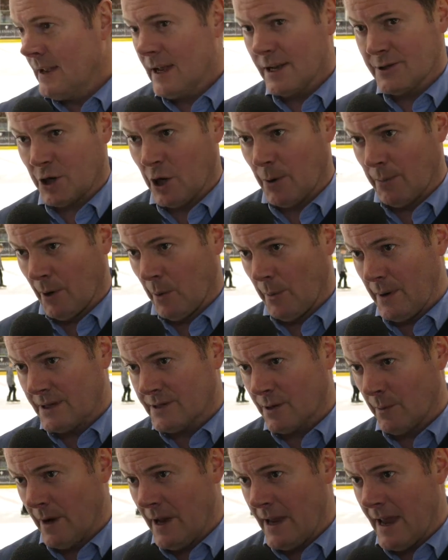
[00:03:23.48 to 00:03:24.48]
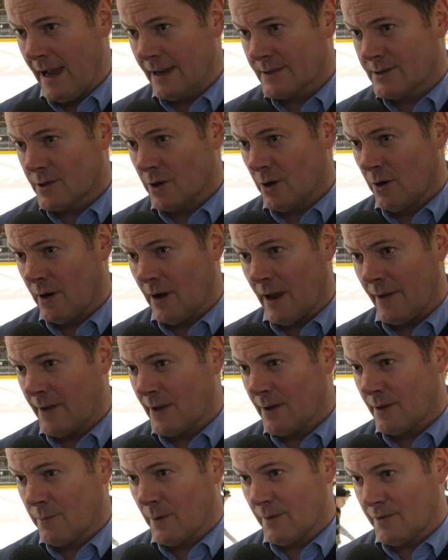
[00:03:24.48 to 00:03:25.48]
it's a couple of weeks away yet, so I
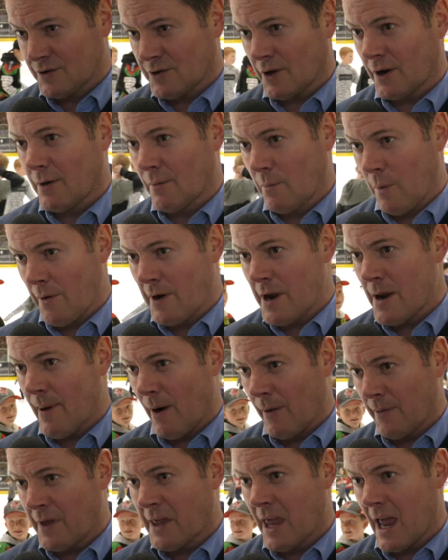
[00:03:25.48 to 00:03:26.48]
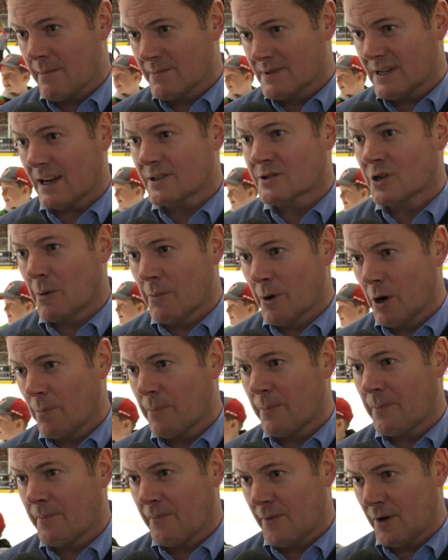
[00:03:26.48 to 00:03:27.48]
think we just got to worry about the games that's coming up
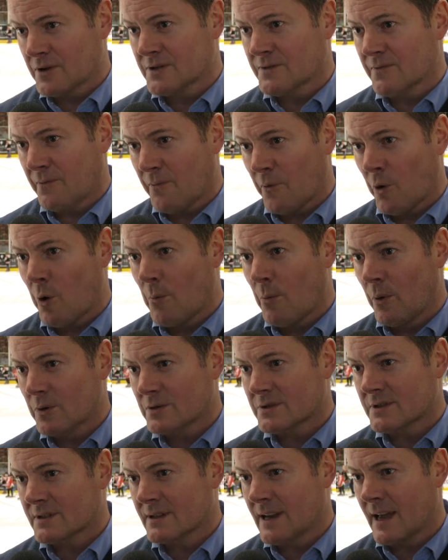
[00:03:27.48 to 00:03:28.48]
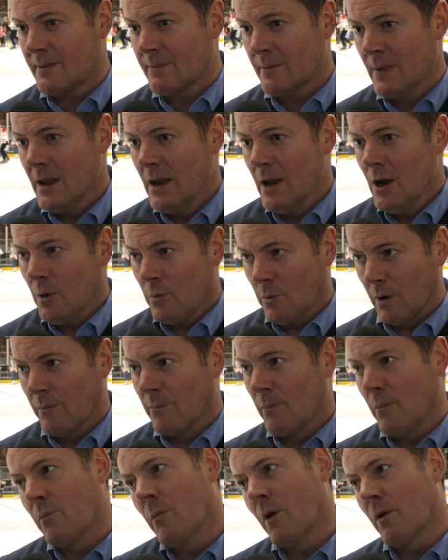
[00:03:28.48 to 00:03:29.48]
first and foremost, and then we'll
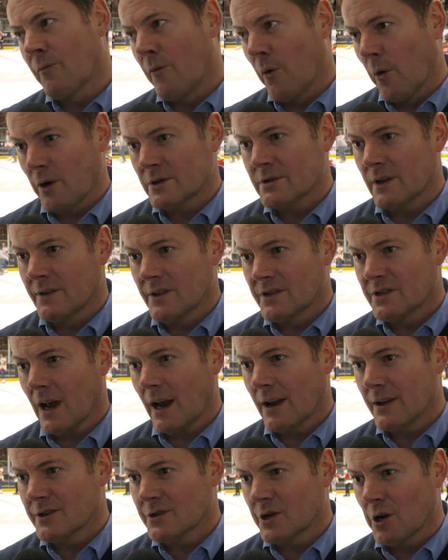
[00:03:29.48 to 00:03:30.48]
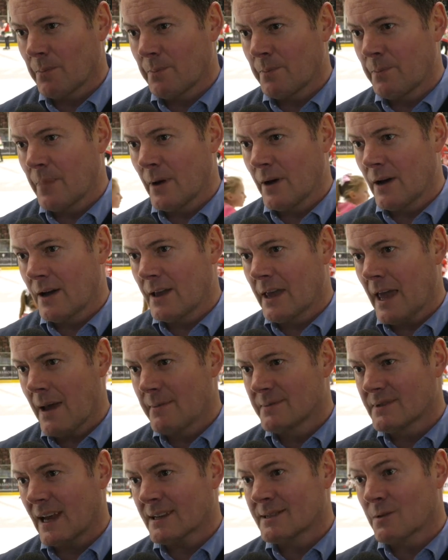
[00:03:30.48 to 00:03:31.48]
we'll focus on the Challenge Cup uh,
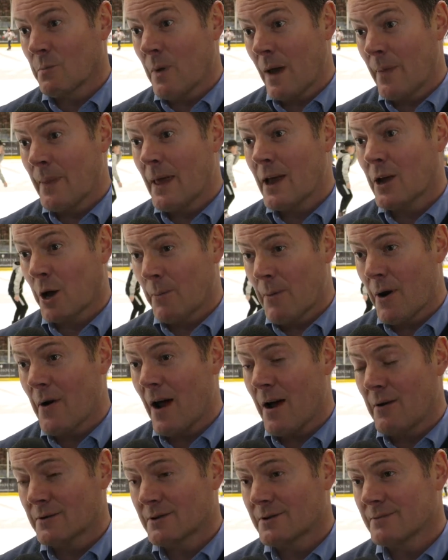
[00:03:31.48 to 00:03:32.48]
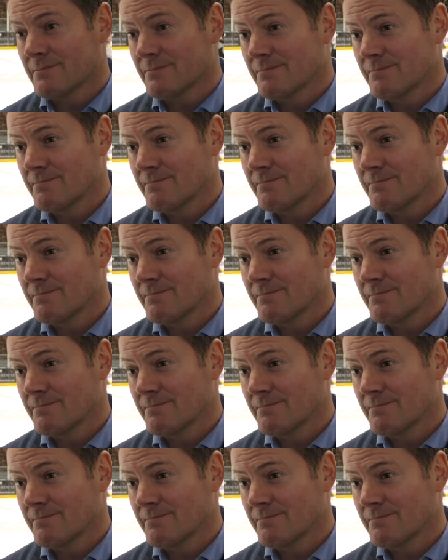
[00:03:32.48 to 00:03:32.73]
games as and when they come around.